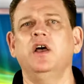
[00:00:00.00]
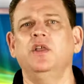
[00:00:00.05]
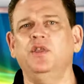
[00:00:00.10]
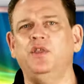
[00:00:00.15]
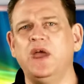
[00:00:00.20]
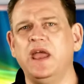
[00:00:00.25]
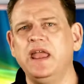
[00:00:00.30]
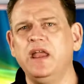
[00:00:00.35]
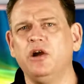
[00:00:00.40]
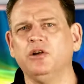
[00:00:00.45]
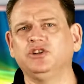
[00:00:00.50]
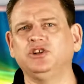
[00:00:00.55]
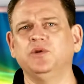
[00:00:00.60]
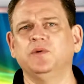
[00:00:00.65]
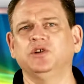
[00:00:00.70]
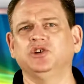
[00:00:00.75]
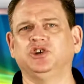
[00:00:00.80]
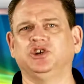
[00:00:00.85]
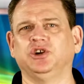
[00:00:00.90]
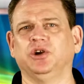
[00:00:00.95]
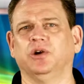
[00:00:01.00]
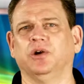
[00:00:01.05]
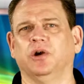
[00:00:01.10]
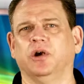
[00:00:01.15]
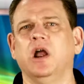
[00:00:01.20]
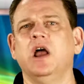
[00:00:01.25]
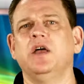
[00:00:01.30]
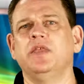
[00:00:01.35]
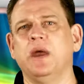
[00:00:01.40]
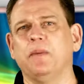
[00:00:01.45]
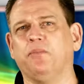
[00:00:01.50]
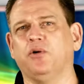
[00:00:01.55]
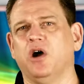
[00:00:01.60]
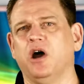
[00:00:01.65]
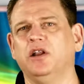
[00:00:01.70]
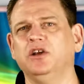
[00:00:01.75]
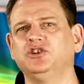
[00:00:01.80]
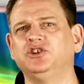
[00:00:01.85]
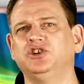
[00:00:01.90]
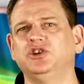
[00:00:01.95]
They are to ensure that
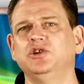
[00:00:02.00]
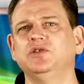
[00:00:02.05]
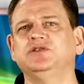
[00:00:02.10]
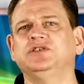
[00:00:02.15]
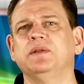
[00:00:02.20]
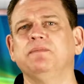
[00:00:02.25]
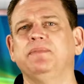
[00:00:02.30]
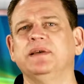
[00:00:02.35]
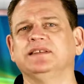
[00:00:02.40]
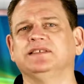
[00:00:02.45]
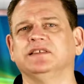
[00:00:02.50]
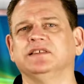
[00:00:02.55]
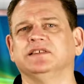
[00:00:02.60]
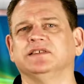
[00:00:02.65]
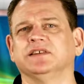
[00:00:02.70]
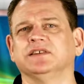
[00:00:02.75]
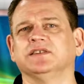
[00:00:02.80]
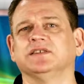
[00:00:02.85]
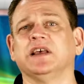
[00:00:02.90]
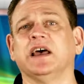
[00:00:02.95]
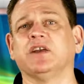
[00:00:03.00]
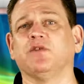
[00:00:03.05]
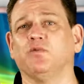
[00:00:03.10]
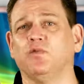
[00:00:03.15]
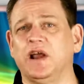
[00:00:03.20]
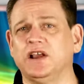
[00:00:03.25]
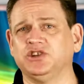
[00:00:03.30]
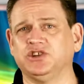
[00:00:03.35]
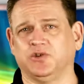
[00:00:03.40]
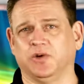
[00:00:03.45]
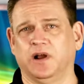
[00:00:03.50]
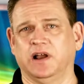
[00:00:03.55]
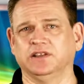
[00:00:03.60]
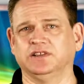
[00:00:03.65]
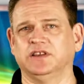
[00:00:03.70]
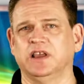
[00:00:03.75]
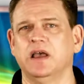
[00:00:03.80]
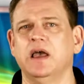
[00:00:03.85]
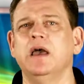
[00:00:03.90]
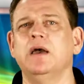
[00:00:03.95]
products used in businesses like
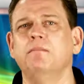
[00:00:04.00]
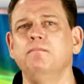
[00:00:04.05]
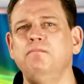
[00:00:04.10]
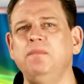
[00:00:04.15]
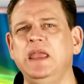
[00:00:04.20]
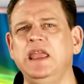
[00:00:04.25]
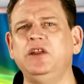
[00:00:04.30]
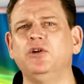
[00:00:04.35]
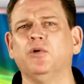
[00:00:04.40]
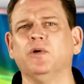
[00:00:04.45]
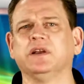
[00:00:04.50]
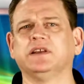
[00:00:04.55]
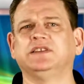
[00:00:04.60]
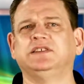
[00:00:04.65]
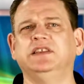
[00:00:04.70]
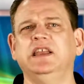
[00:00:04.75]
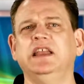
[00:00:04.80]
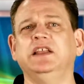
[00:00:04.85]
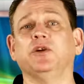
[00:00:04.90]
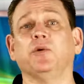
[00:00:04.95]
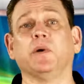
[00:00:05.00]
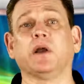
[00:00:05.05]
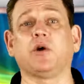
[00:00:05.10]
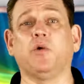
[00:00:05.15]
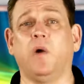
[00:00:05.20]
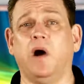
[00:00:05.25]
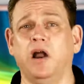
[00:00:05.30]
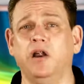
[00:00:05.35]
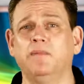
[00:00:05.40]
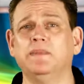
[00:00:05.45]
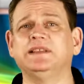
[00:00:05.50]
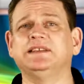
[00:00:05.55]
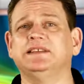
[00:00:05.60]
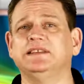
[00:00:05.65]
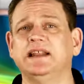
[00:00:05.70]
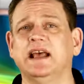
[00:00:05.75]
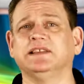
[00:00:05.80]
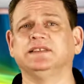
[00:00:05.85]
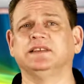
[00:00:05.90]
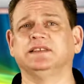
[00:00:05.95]
restaurants meet or exceed the requirements
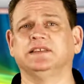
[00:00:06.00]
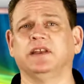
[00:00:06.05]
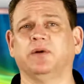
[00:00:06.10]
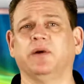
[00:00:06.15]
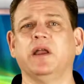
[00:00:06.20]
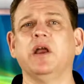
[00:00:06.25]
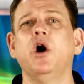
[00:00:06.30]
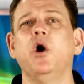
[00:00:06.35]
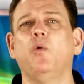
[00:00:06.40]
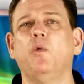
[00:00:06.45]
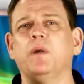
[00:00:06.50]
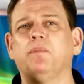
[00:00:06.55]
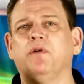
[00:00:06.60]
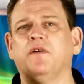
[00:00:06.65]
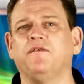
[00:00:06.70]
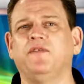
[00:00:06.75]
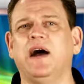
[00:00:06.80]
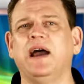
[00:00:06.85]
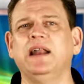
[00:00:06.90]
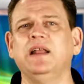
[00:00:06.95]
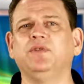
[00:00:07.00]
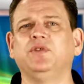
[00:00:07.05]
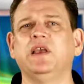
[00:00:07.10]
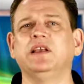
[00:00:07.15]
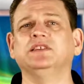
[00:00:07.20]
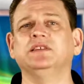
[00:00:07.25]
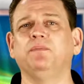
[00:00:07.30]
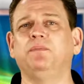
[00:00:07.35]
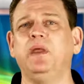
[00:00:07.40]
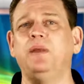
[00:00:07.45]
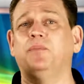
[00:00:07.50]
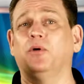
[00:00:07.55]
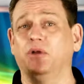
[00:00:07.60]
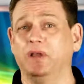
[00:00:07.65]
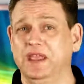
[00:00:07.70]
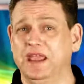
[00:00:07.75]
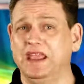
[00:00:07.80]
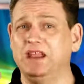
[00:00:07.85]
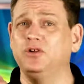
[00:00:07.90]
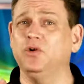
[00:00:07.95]
necessary when providing things that
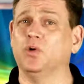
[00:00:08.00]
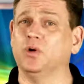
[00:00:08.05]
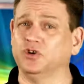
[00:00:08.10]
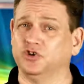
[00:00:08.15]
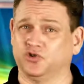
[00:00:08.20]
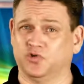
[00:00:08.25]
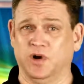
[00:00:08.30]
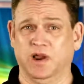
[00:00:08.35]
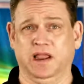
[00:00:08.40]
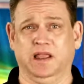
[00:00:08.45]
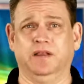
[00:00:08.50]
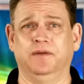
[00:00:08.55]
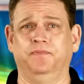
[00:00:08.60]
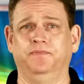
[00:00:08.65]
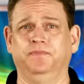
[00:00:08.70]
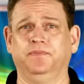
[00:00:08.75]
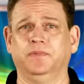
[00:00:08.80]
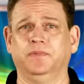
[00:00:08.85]
people eat or drink.